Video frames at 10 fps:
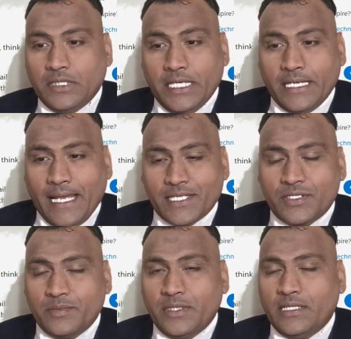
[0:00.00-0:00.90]
it
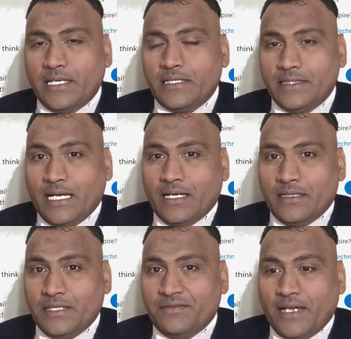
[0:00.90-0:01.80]
has to be that, yeah,
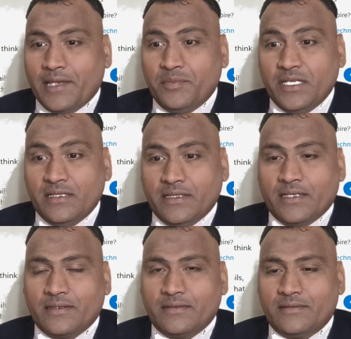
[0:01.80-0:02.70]
if I be in
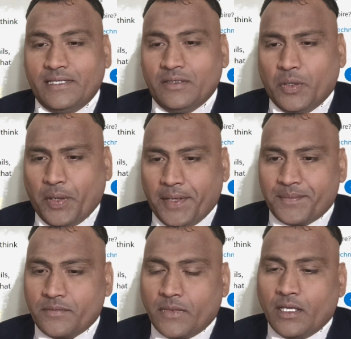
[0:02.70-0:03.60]
there, right? Okay.